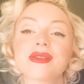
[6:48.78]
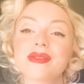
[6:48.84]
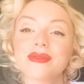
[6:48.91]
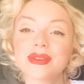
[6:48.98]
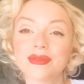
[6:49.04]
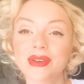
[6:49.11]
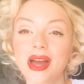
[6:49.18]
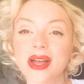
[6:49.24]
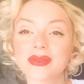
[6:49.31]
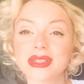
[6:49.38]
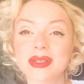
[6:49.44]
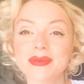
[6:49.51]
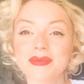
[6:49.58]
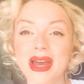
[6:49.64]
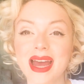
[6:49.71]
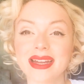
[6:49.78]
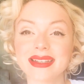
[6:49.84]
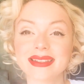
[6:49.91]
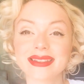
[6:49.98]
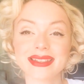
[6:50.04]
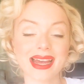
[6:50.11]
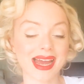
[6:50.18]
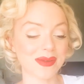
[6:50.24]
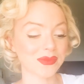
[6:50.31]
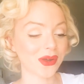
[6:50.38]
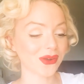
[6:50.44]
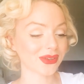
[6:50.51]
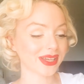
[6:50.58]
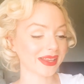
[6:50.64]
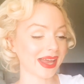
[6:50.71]
of the velvet pants, I'm
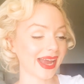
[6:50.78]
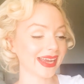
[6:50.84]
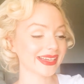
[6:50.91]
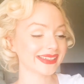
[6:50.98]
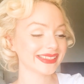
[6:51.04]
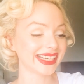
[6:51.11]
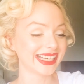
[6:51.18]
not gonna lie.